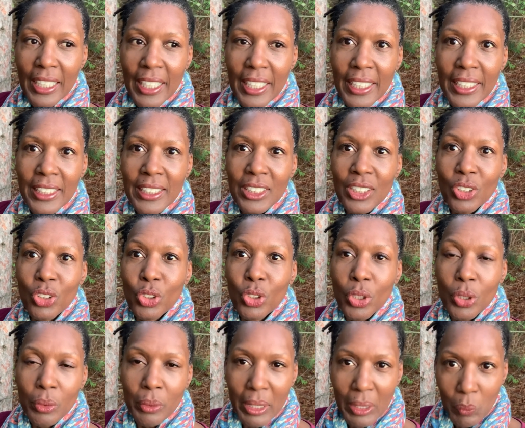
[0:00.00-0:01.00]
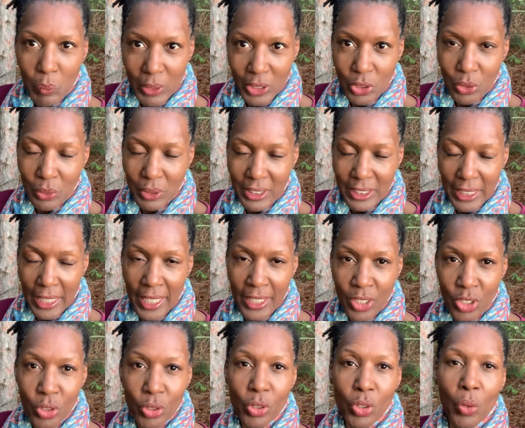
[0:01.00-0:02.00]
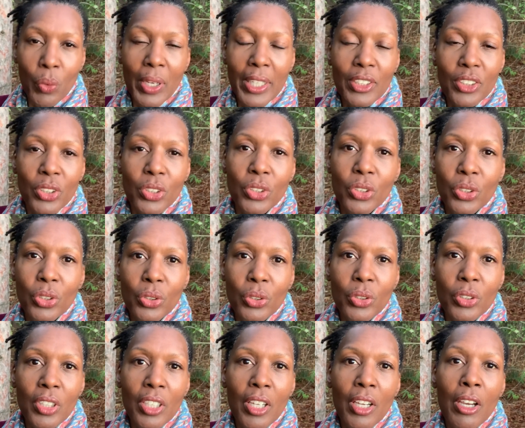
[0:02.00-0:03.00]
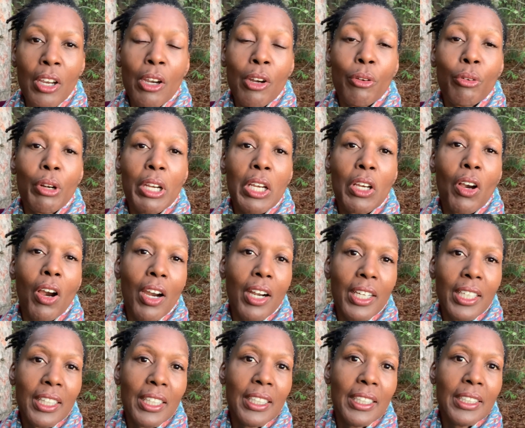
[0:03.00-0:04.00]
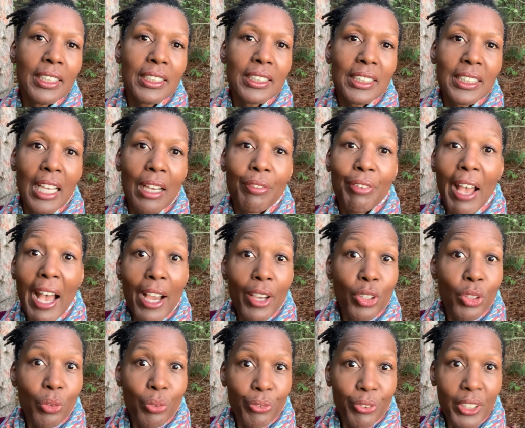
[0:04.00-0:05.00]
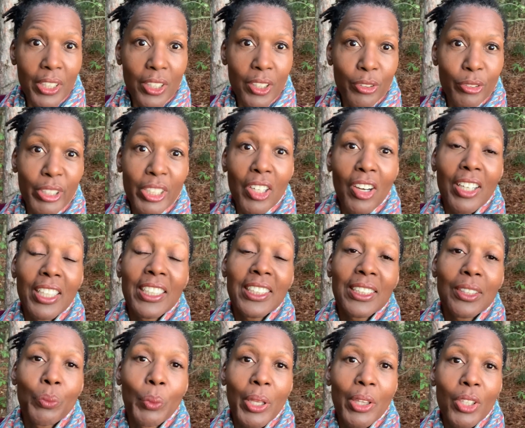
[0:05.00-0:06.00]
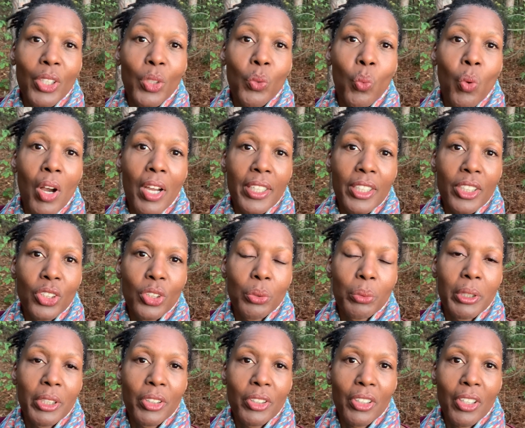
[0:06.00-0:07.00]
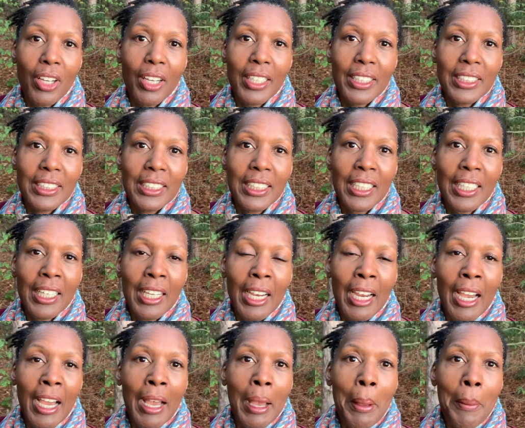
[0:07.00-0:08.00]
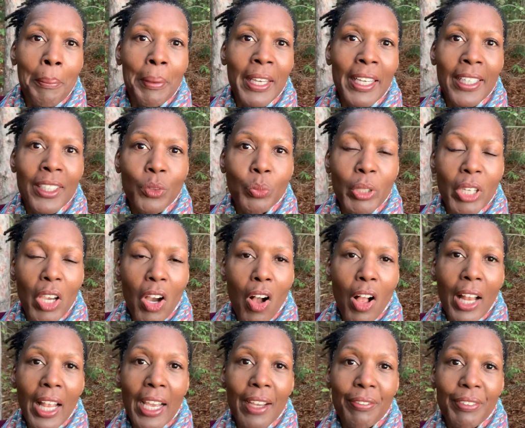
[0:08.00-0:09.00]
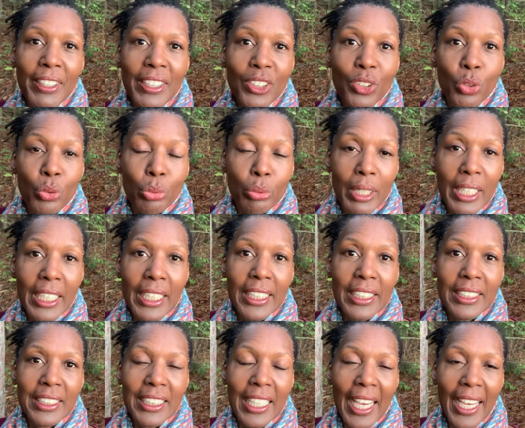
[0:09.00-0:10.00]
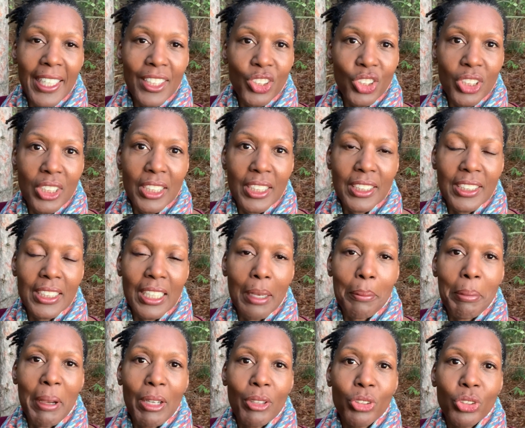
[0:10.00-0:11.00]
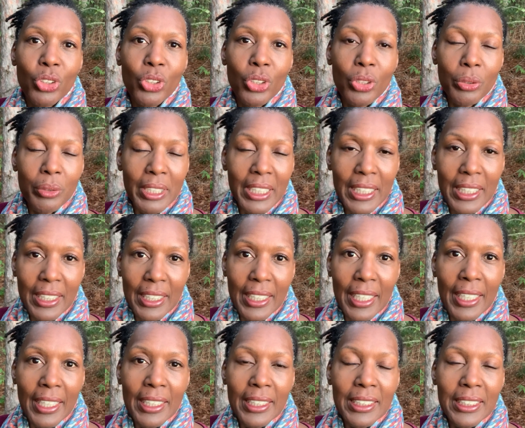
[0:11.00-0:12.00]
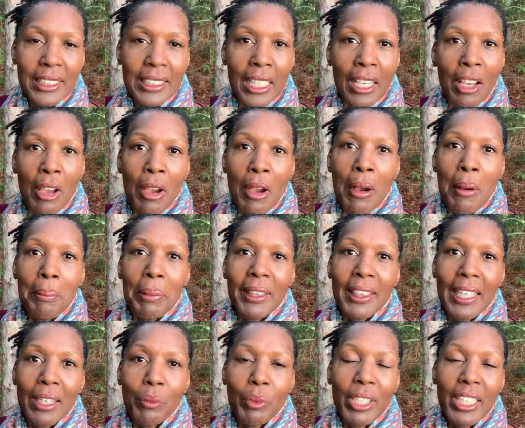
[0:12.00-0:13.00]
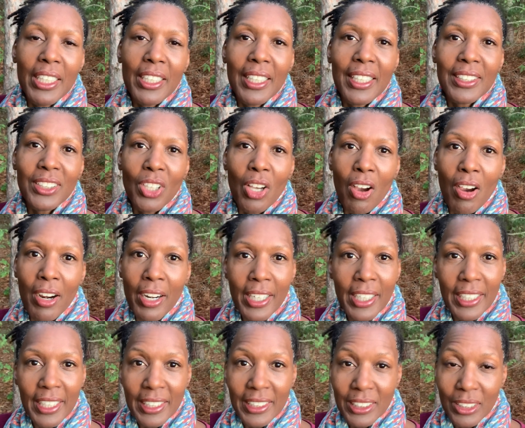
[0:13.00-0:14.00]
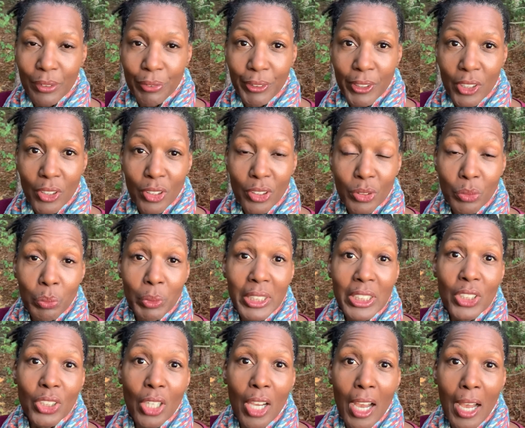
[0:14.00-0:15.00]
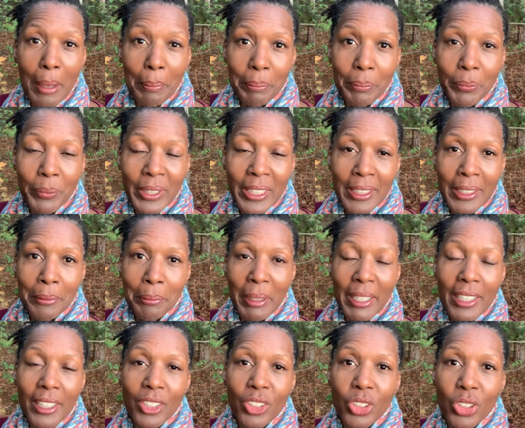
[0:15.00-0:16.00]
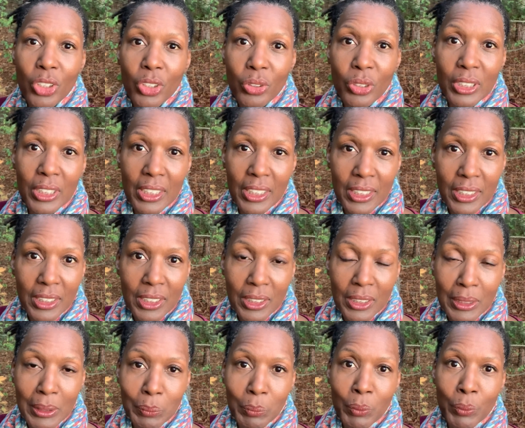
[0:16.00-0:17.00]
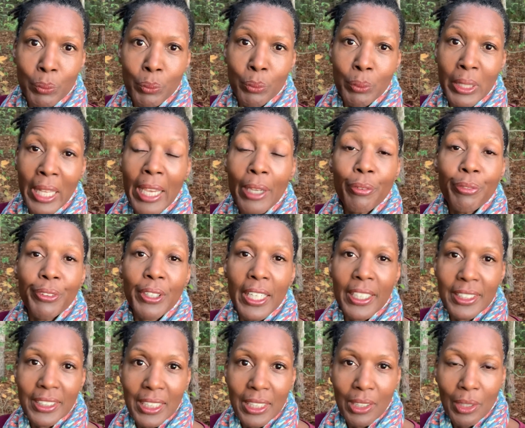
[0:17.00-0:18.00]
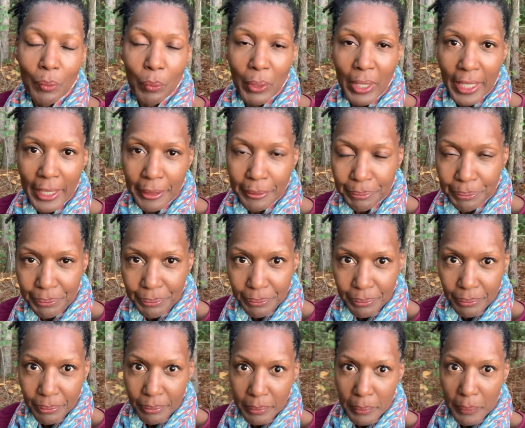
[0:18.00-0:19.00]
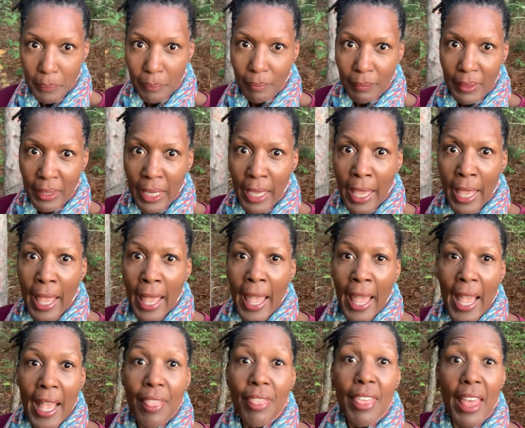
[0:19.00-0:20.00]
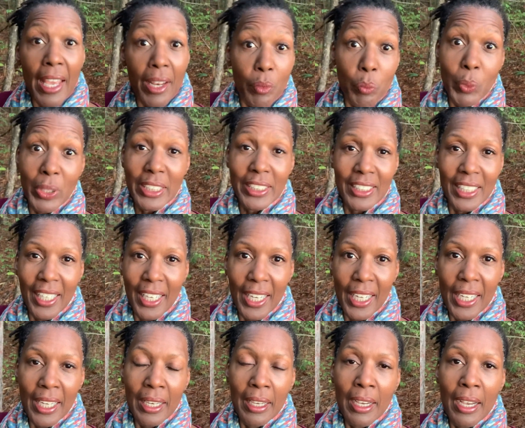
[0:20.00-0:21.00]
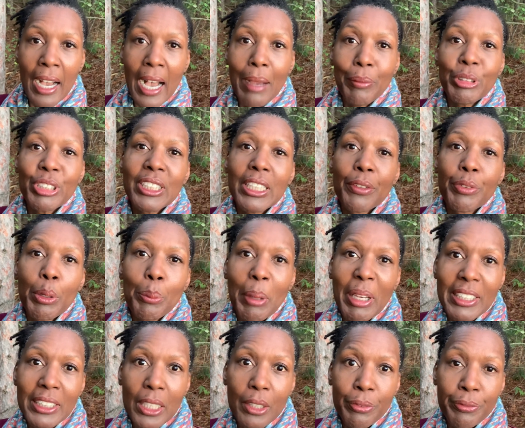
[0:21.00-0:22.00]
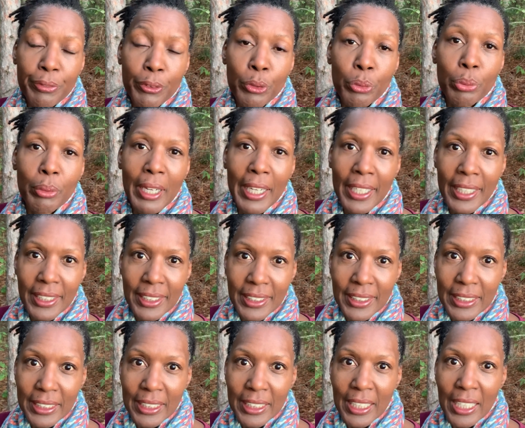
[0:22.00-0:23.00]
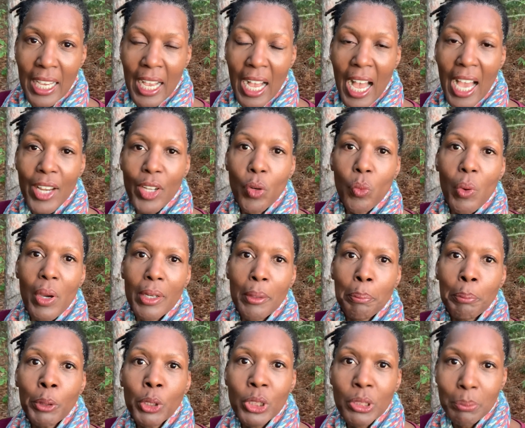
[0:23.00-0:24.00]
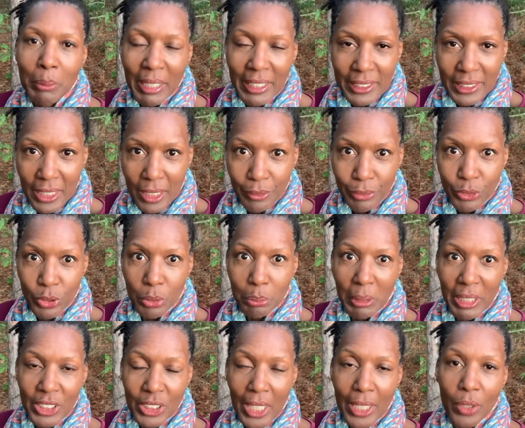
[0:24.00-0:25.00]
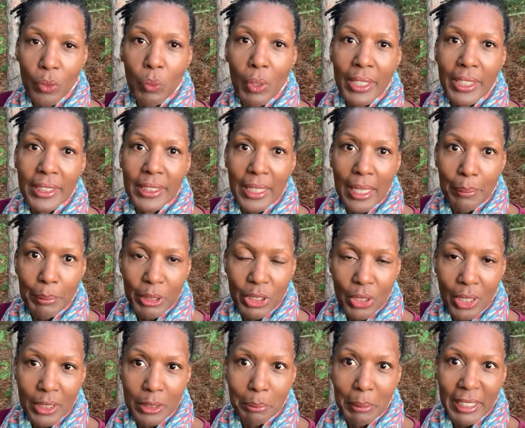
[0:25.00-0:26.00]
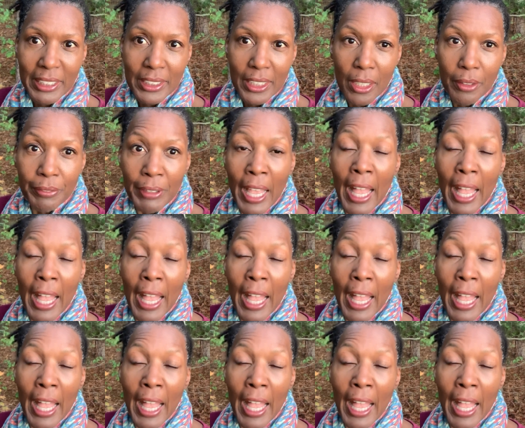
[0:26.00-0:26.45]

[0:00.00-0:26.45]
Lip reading: is doing what you said you're going to do regardless of how you feel, regardless of whether you want to do it or not. Because we all have these great intentions about doing things, but then when it gets hard, it gets difficult, we stop, we make excuses, life gets in the way. And then we say, I'm just giving myself grace. I don't want to push myself too much. I don't want to sabotage myself.